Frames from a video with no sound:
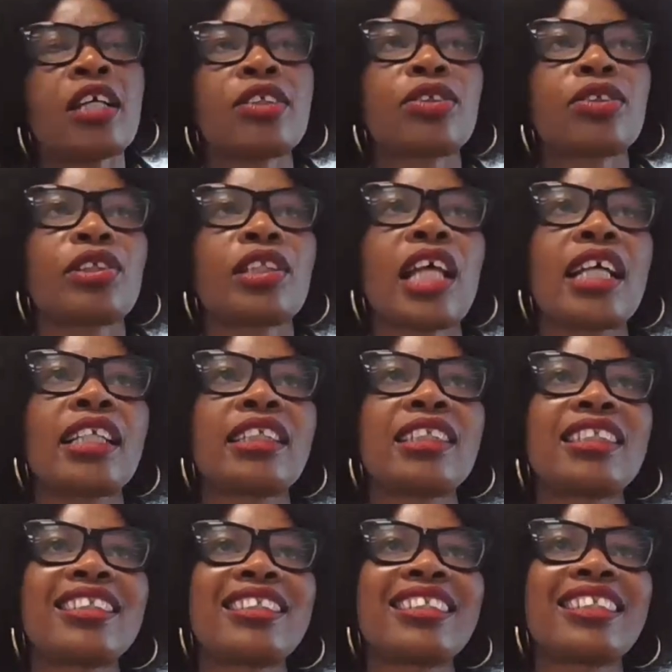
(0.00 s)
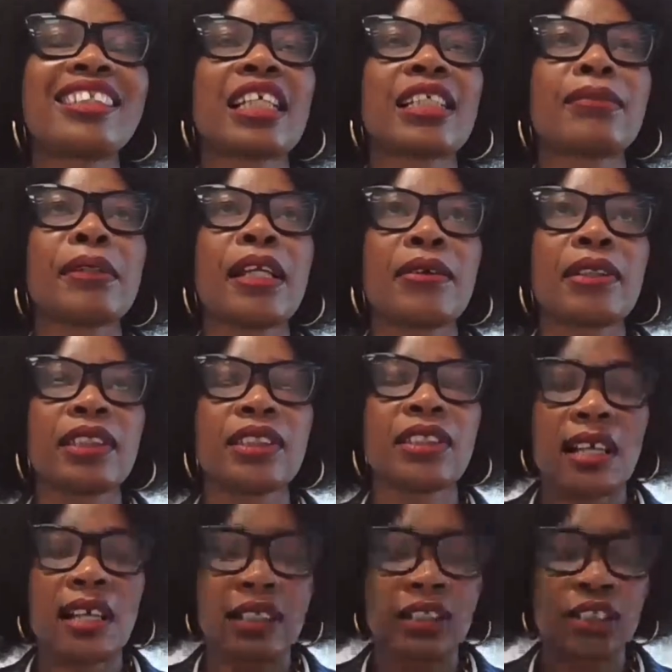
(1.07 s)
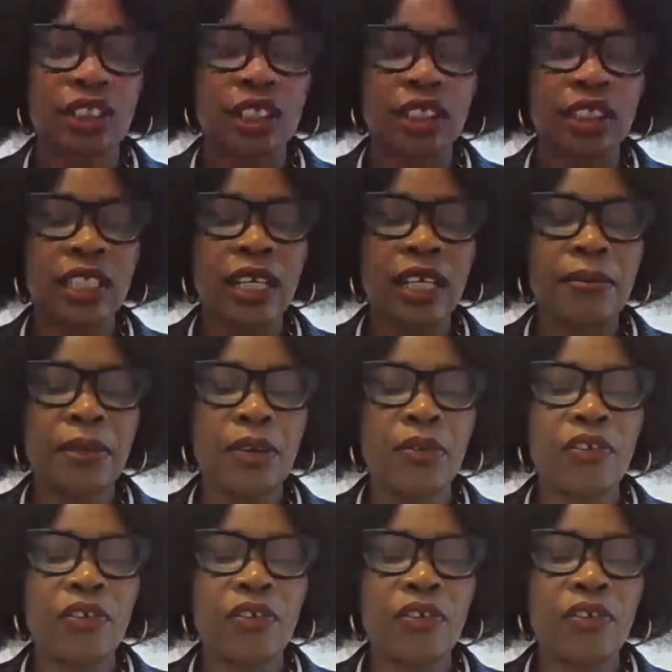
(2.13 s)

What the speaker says: So that this has been our challenge in Zambia.